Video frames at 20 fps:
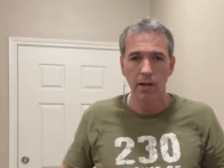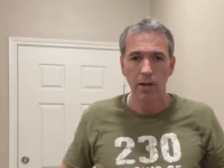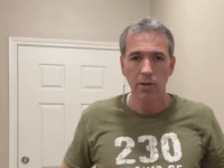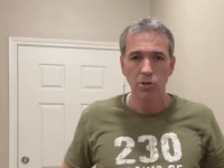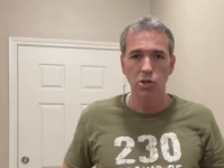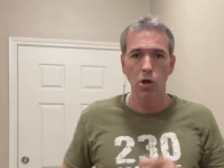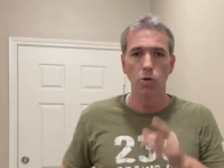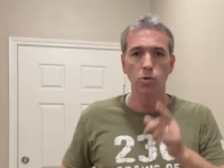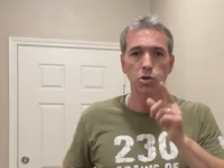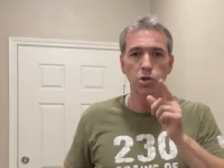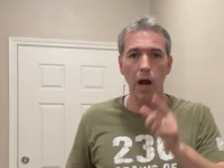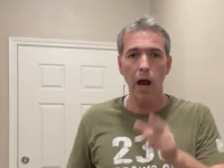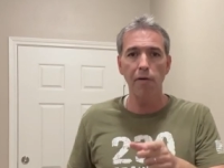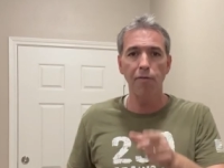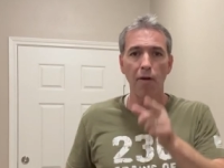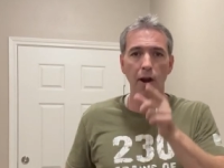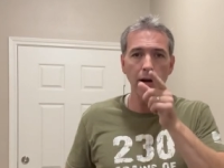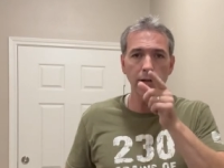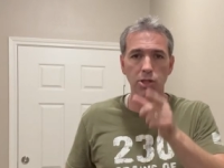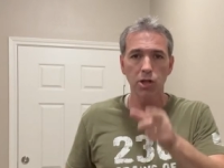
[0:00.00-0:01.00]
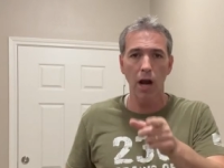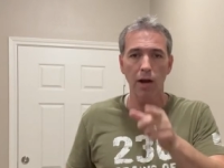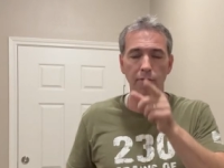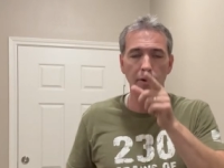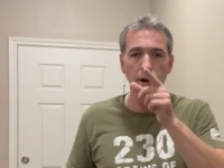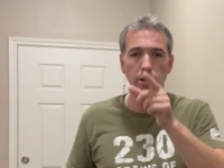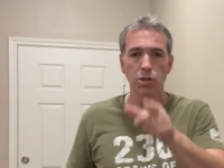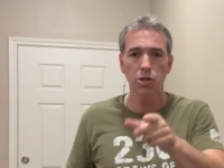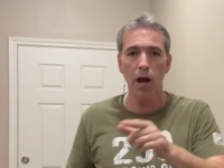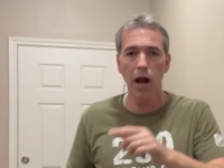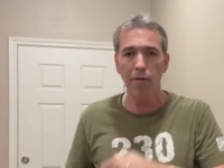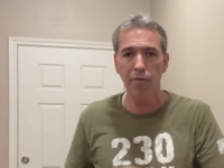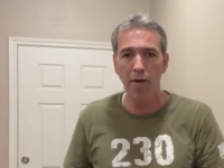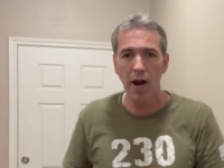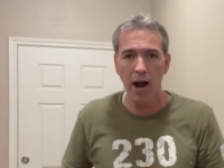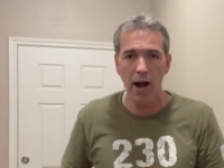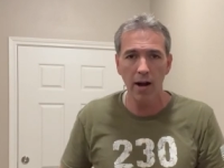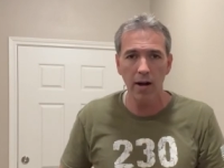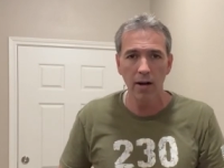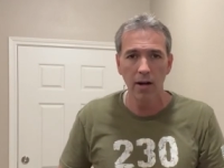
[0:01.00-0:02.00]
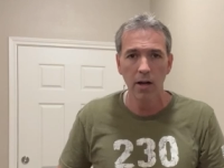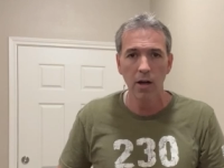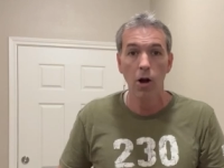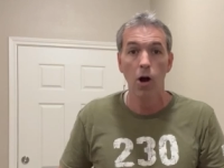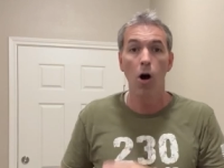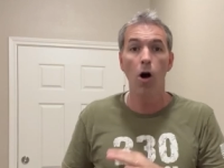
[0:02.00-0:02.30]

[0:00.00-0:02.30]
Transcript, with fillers: So dry fire, dry fire, dry fire.